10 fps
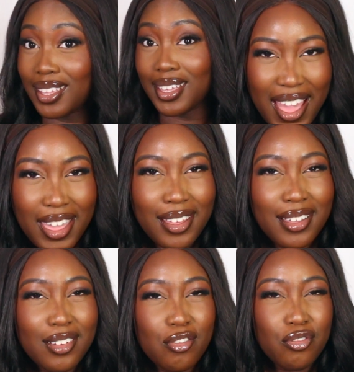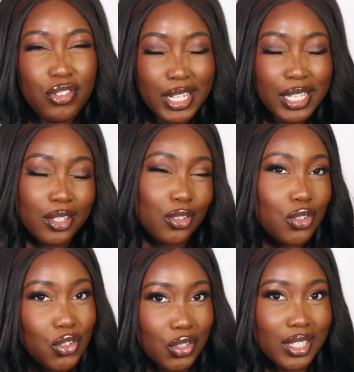I really
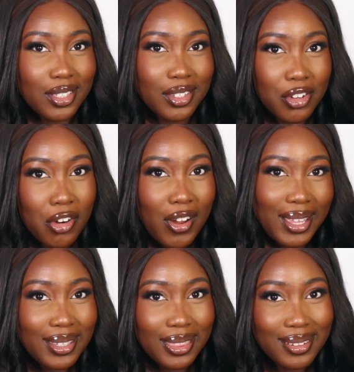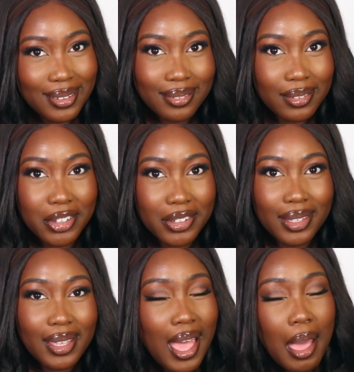enjoyed creating this look.